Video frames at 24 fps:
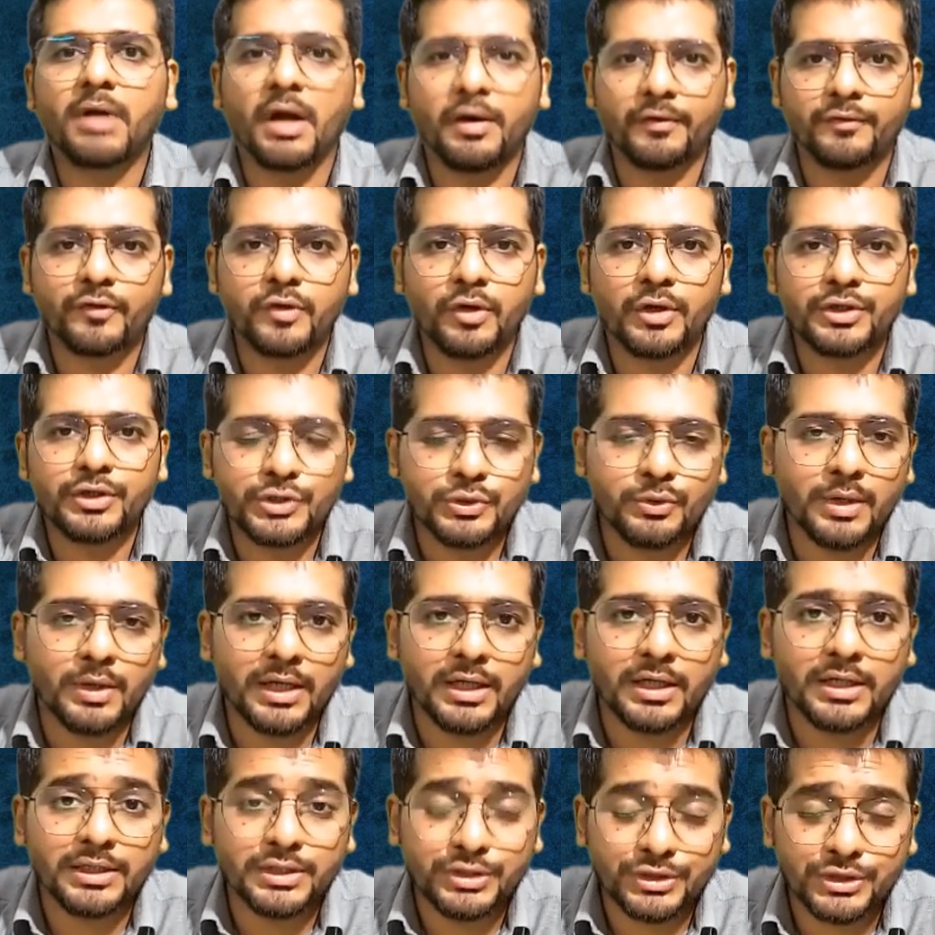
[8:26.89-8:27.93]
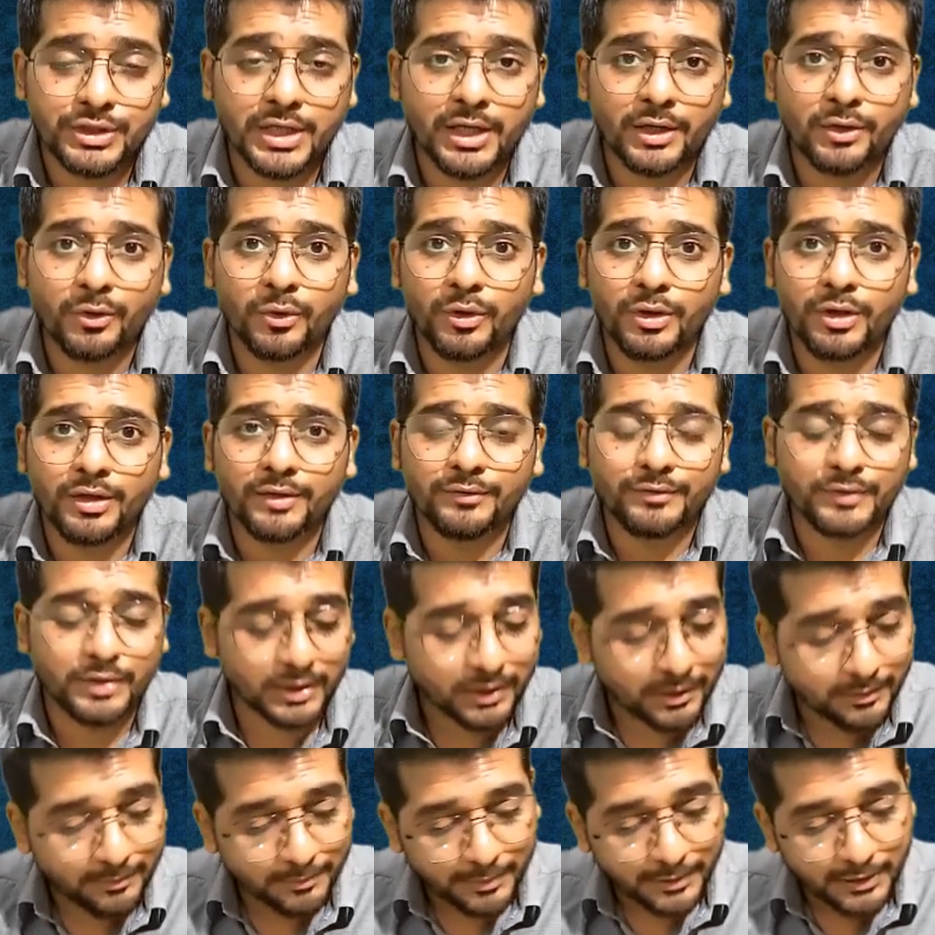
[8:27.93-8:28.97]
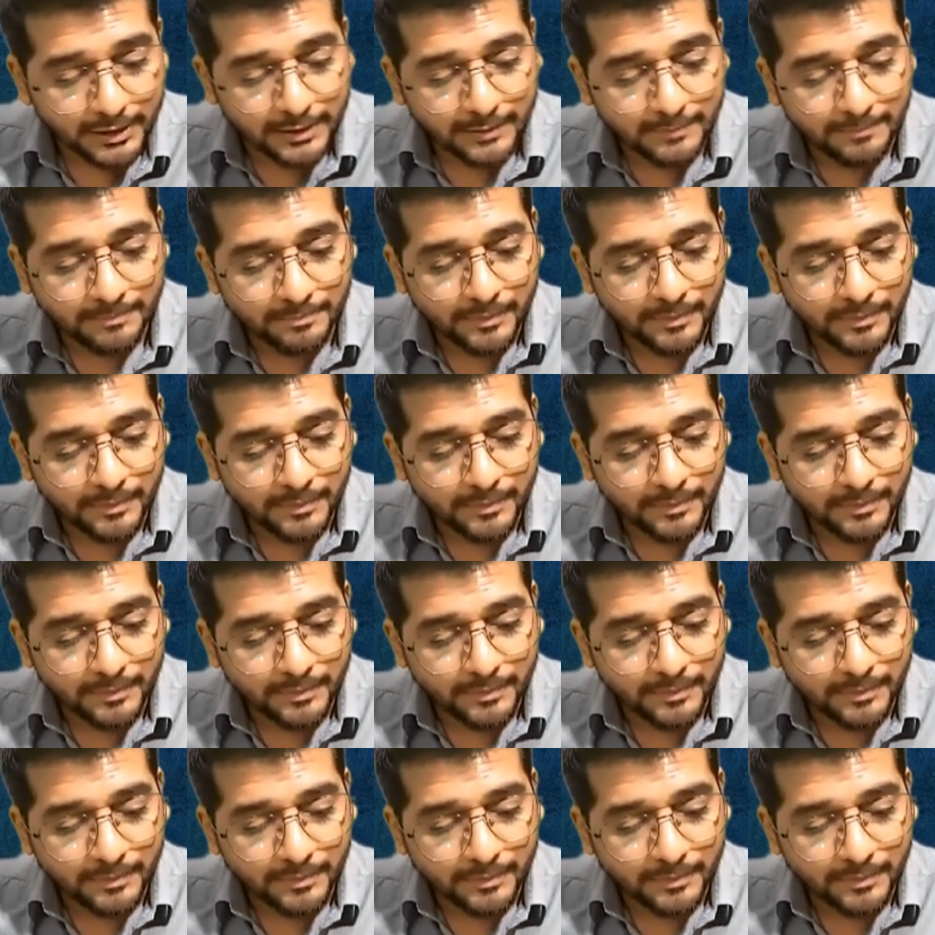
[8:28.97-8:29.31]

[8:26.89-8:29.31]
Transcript: Of course, you are a stakeholder of the company.